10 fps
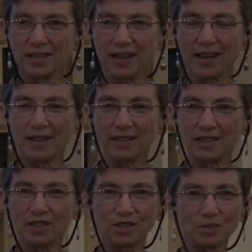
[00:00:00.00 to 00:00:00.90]
and
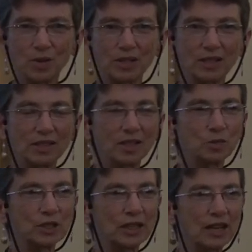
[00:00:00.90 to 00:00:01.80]
they just want to get on
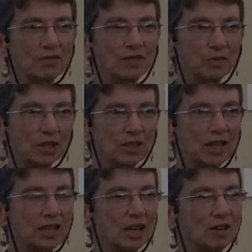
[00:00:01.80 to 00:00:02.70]
with life, they want to
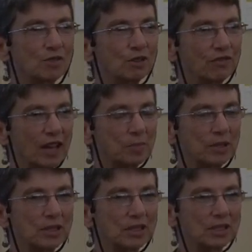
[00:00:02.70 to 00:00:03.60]
take care of their
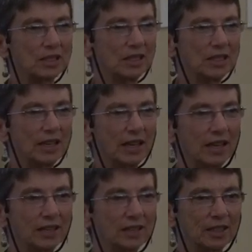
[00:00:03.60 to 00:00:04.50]
families,
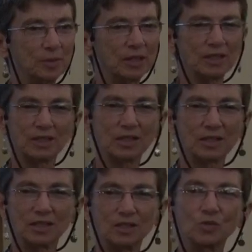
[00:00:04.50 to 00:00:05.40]
and um, it's
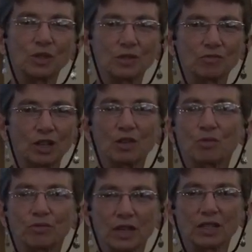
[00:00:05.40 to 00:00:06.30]
just it's very
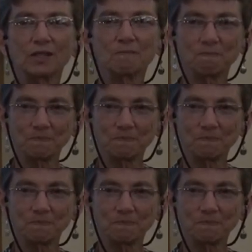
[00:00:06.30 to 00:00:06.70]
refreshing.